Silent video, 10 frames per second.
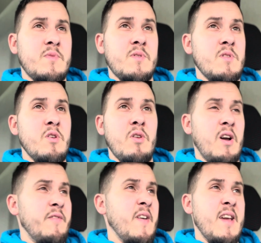new
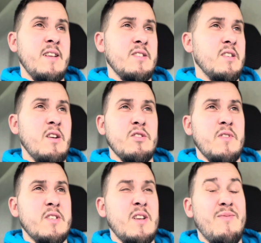light fittings and loads of
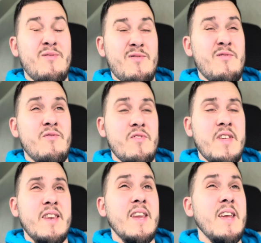other stuff.
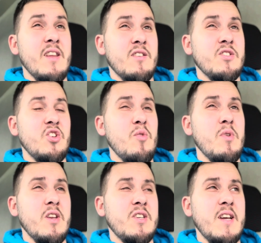They need a consumer
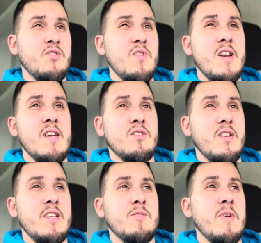unit change really, so I
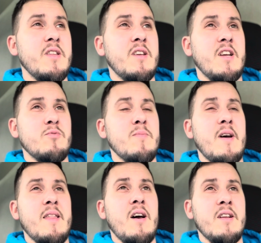need to speak to the customer
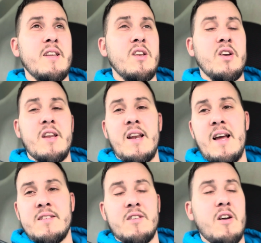about that. I didn't look at it
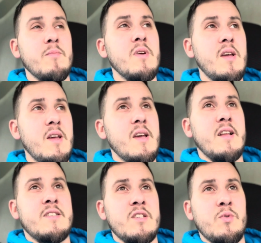last time,
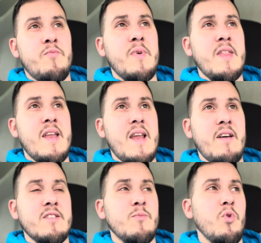and since we've been there now
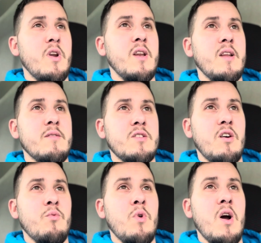this morning and
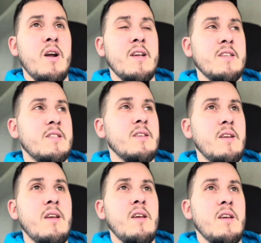started work, it's
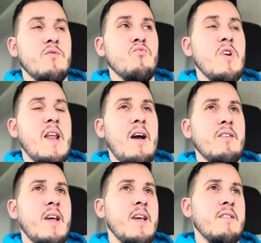really
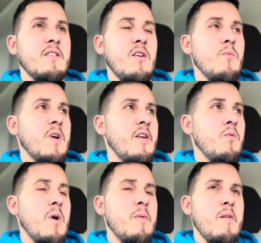outdated. So we're gonna have a
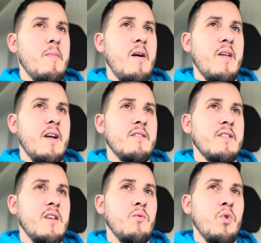word with them about that and
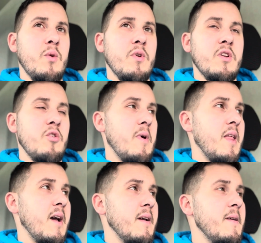see what they want to do about